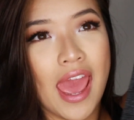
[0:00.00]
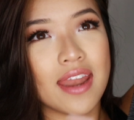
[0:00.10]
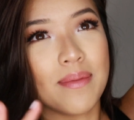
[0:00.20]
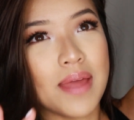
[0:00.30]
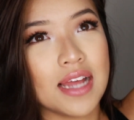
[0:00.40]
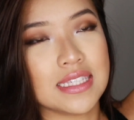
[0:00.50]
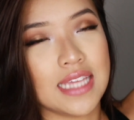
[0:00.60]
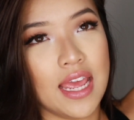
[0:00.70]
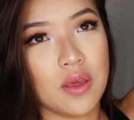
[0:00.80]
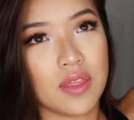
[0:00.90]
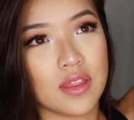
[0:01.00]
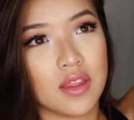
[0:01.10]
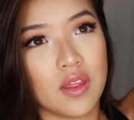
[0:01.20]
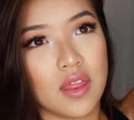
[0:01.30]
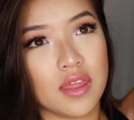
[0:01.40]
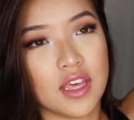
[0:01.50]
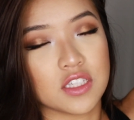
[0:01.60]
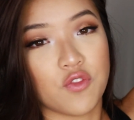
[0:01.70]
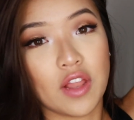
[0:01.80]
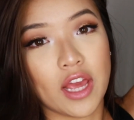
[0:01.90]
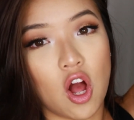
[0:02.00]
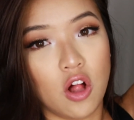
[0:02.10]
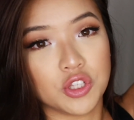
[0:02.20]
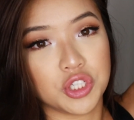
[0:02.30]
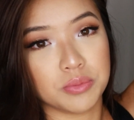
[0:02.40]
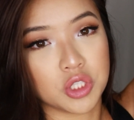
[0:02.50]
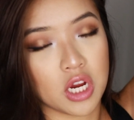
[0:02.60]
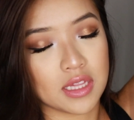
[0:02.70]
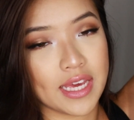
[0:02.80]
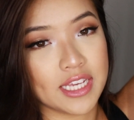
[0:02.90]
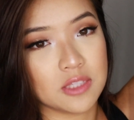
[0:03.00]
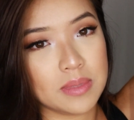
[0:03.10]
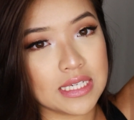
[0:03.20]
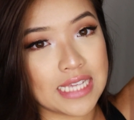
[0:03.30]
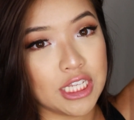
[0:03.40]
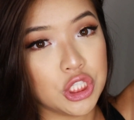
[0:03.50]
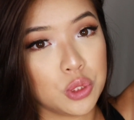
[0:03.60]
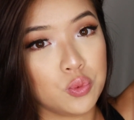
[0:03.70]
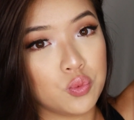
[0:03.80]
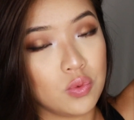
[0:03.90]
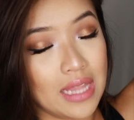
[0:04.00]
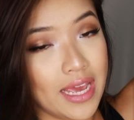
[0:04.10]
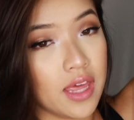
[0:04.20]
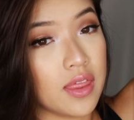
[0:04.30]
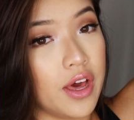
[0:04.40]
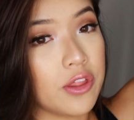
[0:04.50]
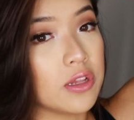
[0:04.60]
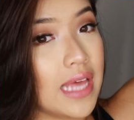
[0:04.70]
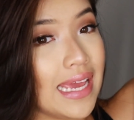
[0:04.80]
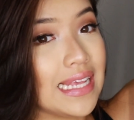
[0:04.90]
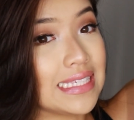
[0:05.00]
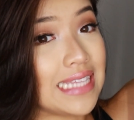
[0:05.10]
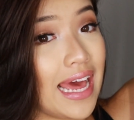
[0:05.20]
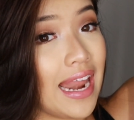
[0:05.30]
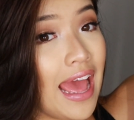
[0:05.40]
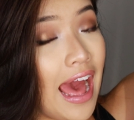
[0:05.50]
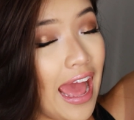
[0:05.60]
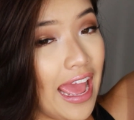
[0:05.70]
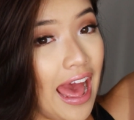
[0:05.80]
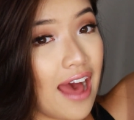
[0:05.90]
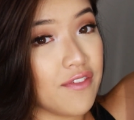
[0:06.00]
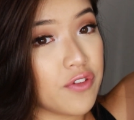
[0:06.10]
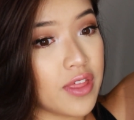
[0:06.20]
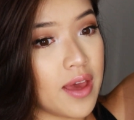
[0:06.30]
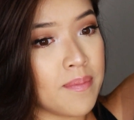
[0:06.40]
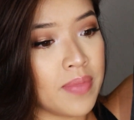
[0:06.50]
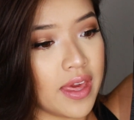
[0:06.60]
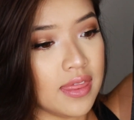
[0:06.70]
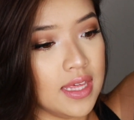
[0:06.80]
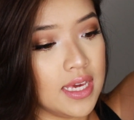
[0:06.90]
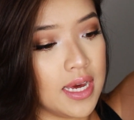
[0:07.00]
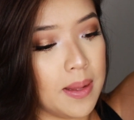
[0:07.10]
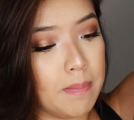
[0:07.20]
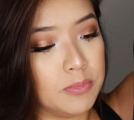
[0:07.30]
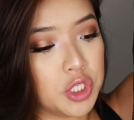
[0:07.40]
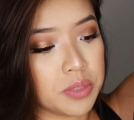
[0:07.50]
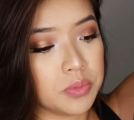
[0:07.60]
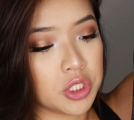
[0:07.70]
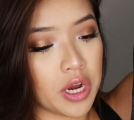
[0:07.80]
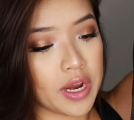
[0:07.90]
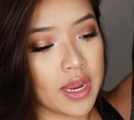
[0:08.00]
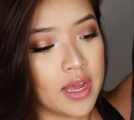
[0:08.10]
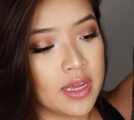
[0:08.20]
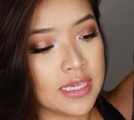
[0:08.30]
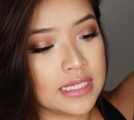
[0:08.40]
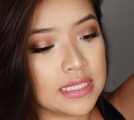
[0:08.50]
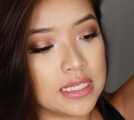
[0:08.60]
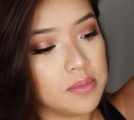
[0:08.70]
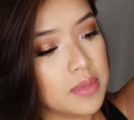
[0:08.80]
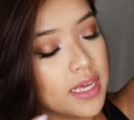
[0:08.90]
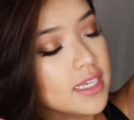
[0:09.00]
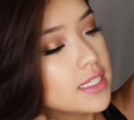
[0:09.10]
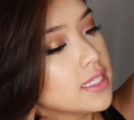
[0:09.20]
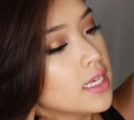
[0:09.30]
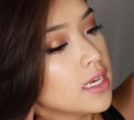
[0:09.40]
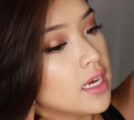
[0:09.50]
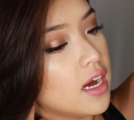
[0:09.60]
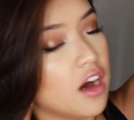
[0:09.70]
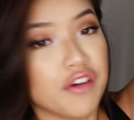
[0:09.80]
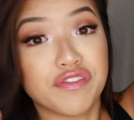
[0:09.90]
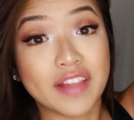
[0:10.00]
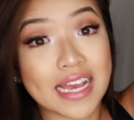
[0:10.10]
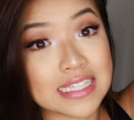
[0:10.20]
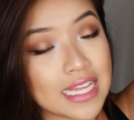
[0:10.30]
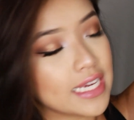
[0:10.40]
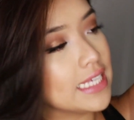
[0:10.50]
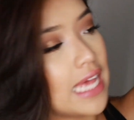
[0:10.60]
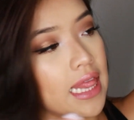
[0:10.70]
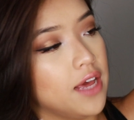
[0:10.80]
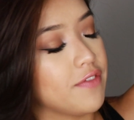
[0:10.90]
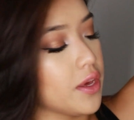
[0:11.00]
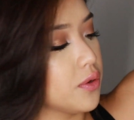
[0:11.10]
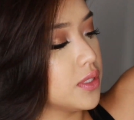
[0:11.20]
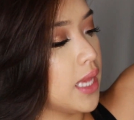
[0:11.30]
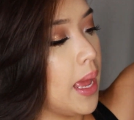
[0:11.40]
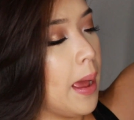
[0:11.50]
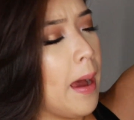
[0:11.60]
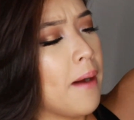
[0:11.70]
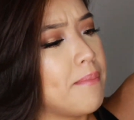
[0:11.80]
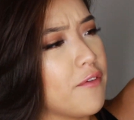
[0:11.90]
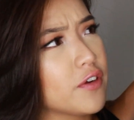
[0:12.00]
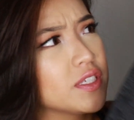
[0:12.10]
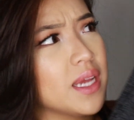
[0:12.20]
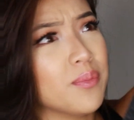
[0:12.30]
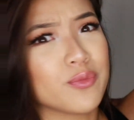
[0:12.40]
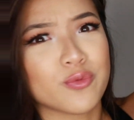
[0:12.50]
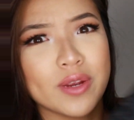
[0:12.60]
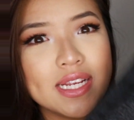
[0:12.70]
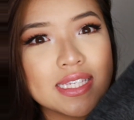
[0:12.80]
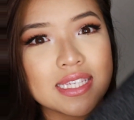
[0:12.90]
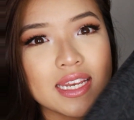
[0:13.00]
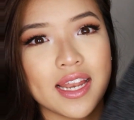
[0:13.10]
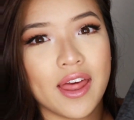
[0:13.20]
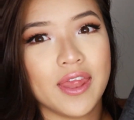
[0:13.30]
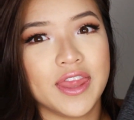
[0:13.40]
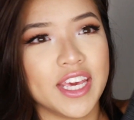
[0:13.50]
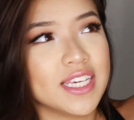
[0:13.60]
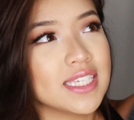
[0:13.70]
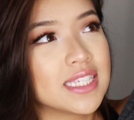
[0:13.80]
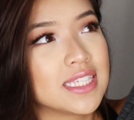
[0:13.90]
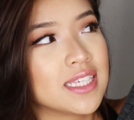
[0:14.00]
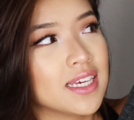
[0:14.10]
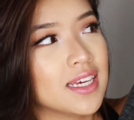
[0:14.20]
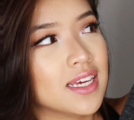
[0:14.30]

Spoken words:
and I'm not saying this for like all Gymshark leggings, because I do like the other leggings that I have for them, like the Gymshark seamless flex leggings. I love those. But for some reason, this,